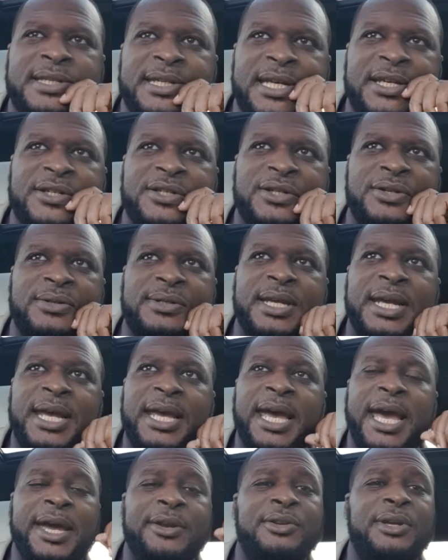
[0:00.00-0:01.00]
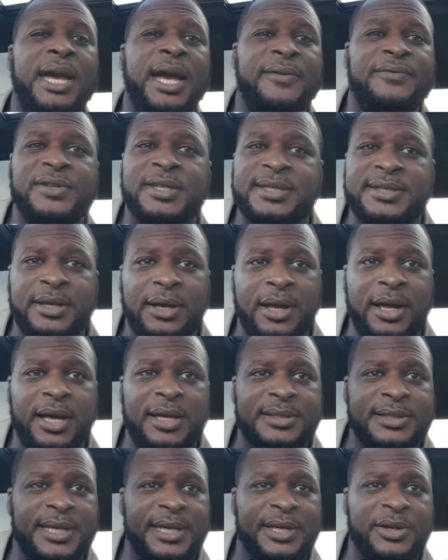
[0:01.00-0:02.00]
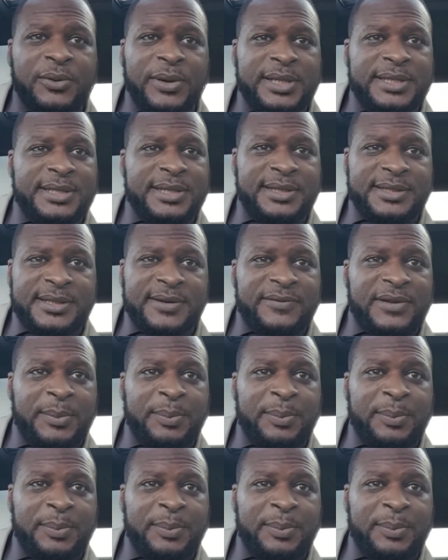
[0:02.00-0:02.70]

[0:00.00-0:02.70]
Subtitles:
issues, and you have to start asking questions of the